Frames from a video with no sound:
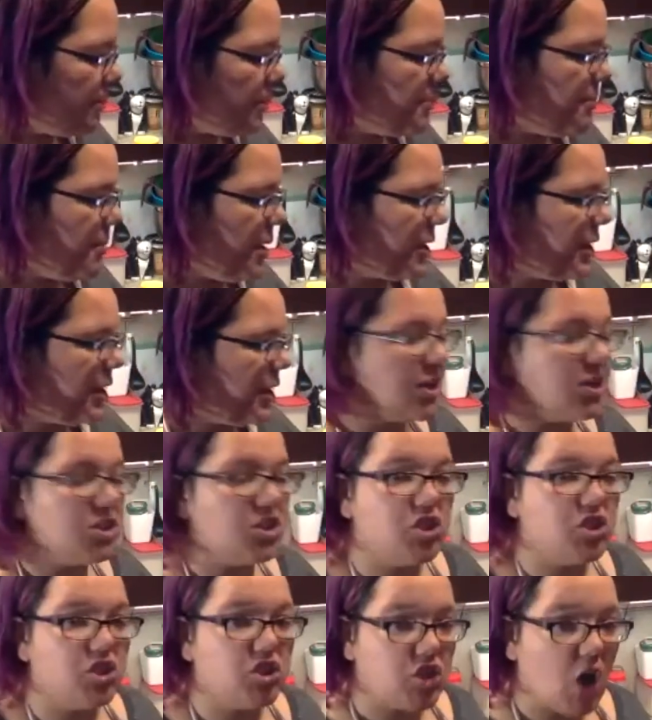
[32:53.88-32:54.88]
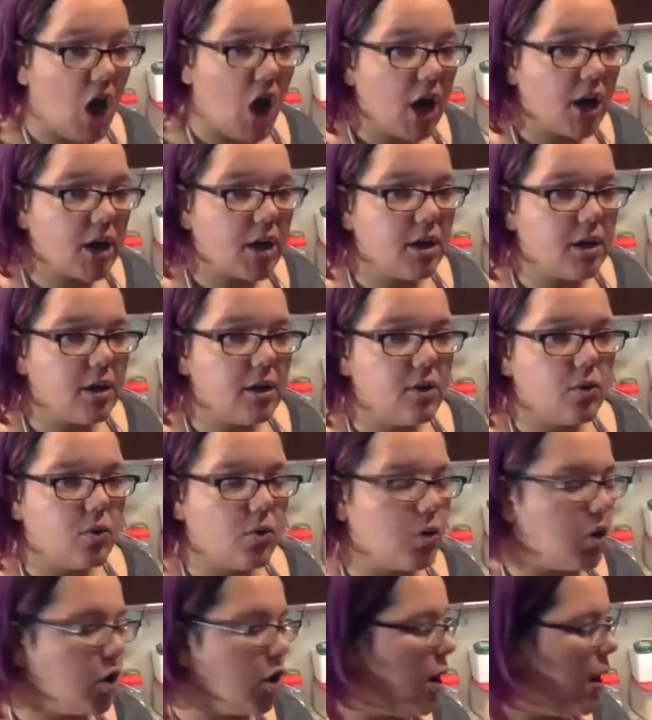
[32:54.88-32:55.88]
be making a stock
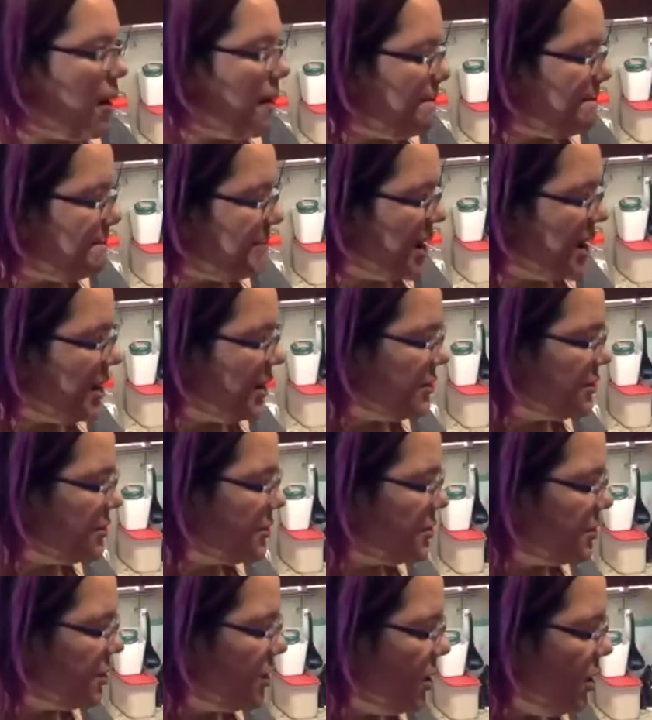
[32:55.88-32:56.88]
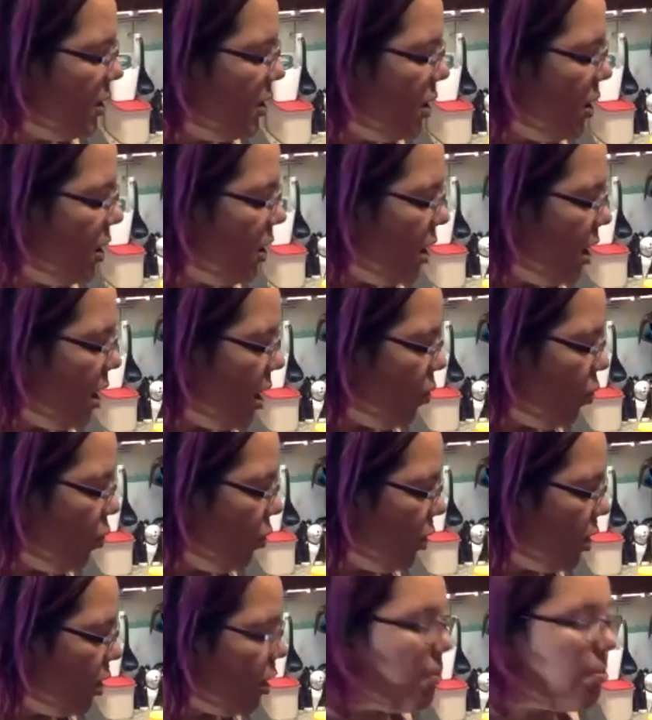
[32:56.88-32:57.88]
or a base
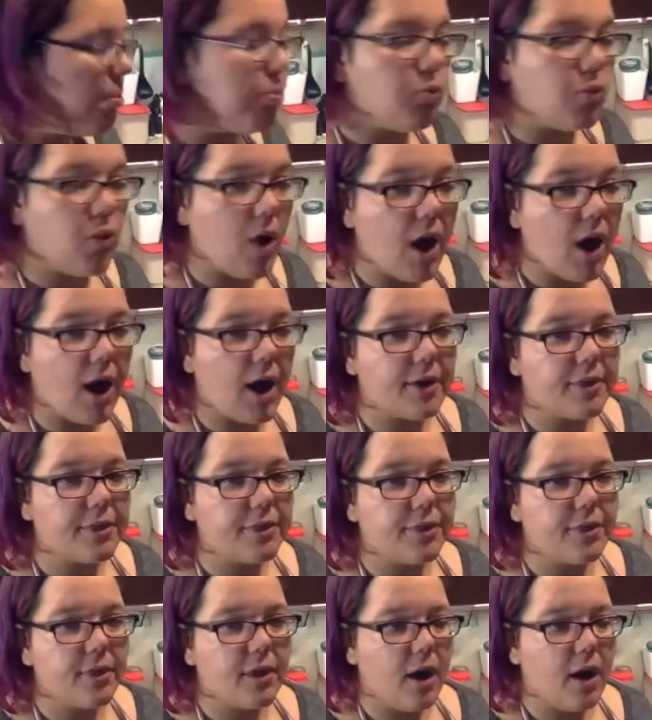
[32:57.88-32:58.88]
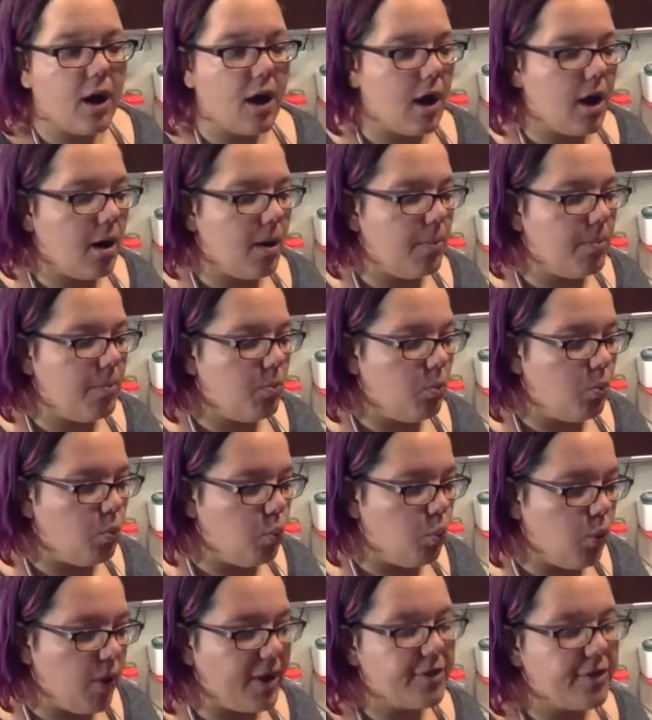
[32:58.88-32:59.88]
or a broth um,
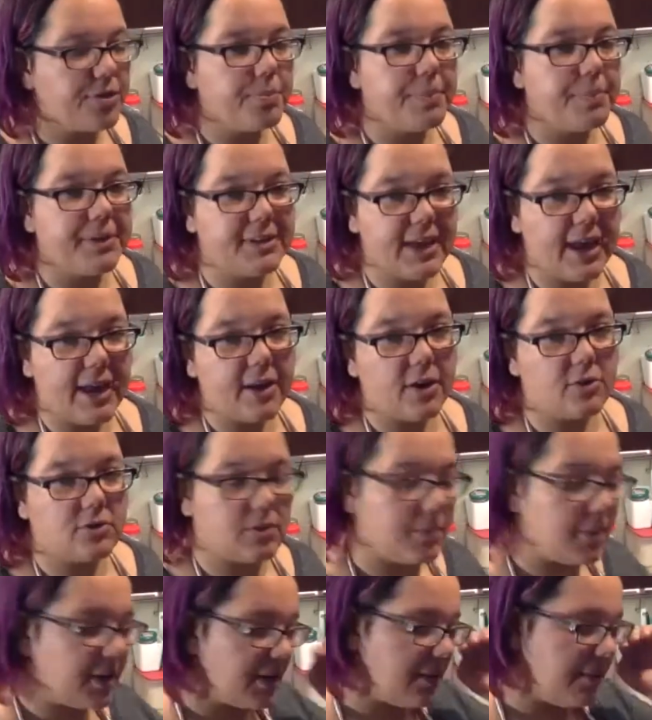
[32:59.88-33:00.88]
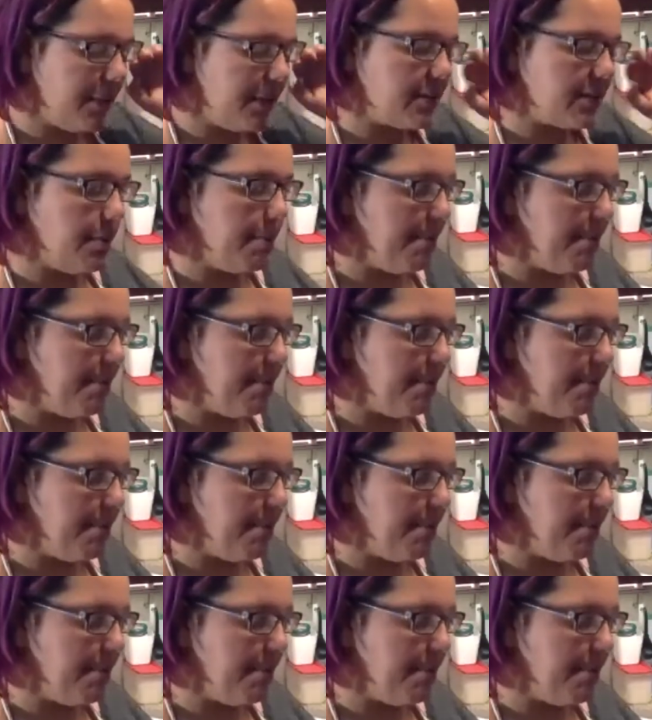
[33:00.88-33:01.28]
with potatoes. I'm not going to make the